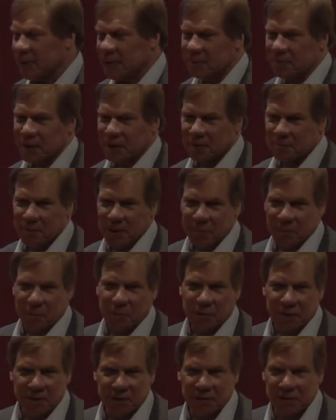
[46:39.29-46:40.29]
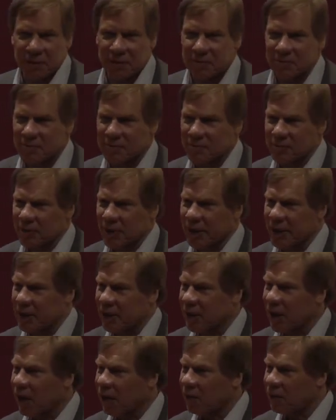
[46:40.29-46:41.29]
and, and people wouldn't have let
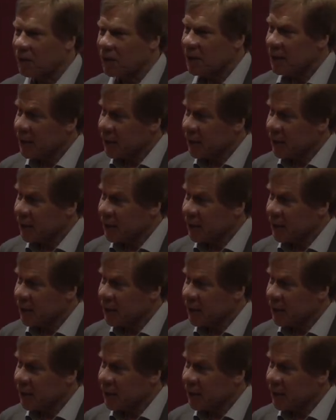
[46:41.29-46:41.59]
it go.